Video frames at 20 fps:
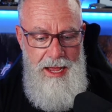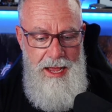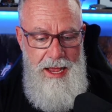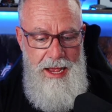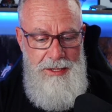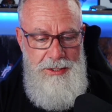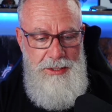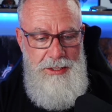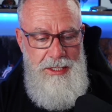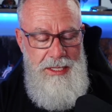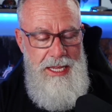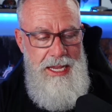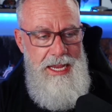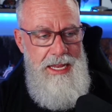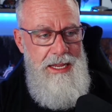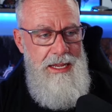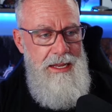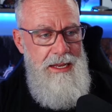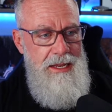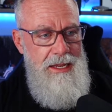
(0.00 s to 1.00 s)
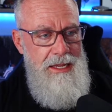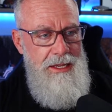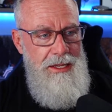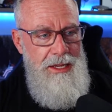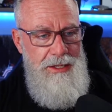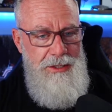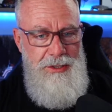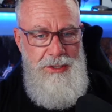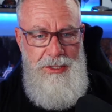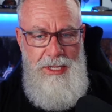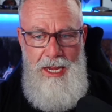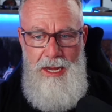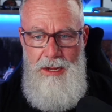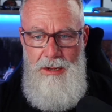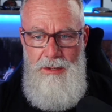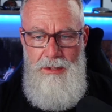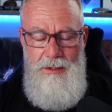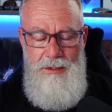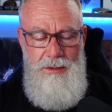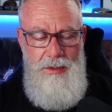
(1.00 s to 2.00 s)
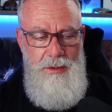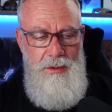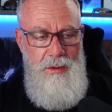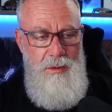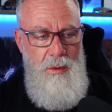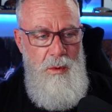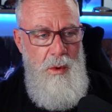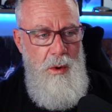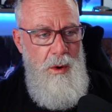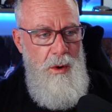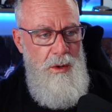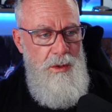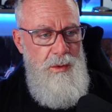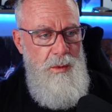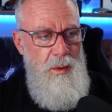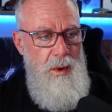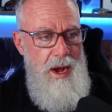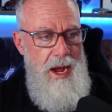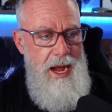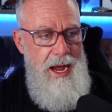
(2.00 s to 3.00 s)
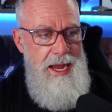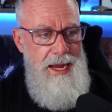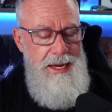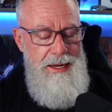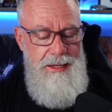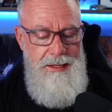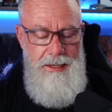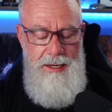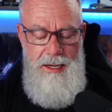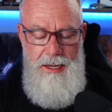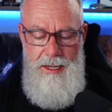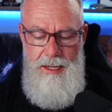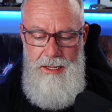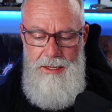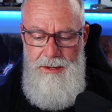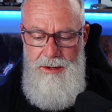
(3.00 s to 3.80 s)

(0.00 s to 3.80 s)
escalated and, and scaled to worldwide uh,